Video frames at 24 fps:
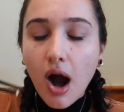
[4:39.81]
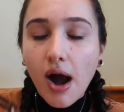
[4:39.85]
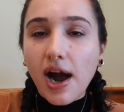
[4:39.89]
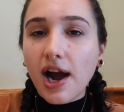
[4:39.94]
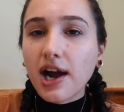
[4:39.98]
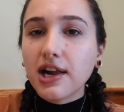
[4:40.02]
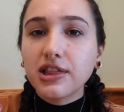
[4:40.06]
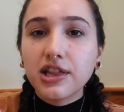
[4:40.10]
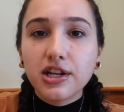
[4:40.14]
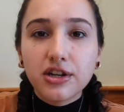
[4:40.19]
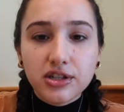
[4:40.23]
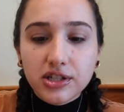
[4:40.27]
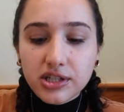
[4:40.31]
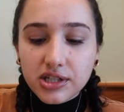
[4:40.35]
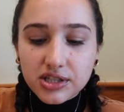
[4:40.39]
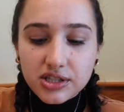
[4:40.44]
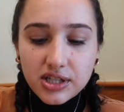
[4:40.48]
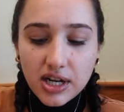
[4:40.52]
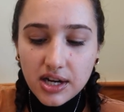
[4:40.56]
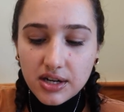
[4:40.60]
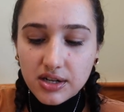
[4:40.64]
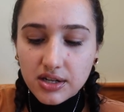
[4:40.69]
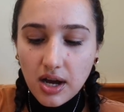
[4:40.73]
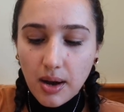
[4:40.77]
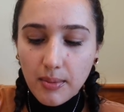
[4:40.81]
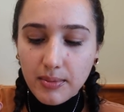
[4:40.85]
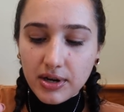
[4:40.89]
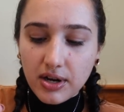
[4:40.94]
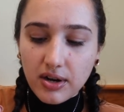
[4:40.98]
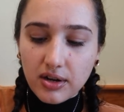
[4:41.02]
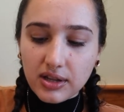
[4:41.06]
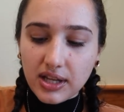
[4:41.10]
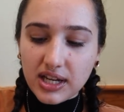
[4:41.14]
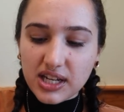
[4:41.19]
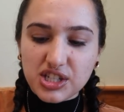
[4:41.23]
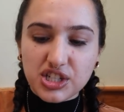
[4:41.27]
I literally decided to come
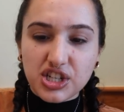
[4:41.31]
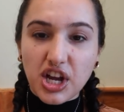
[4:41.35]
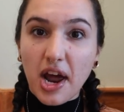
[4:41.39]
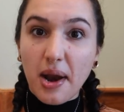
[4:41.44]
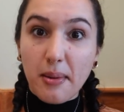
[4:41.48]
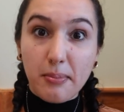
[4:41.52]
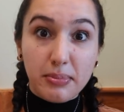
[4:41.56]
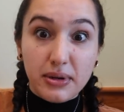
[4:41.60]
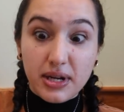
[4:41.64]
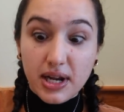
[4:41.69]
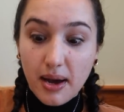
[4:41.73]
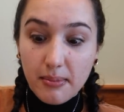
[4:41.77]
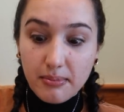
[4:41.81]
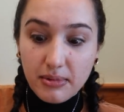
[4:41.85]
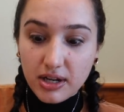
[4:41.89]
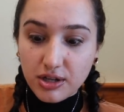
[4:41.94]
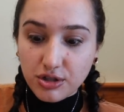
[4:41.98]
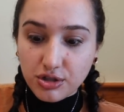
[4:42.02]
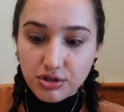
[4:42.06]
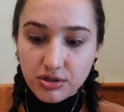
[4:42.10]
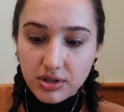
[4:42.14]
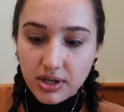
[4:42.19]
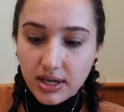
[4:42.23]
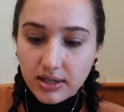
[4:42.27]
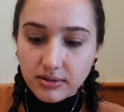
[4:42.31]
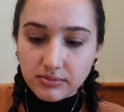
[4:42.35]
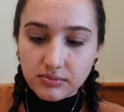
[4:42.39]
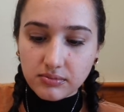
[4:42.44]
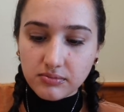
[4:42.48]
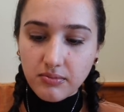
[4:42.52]
here at like ten p m yesterday.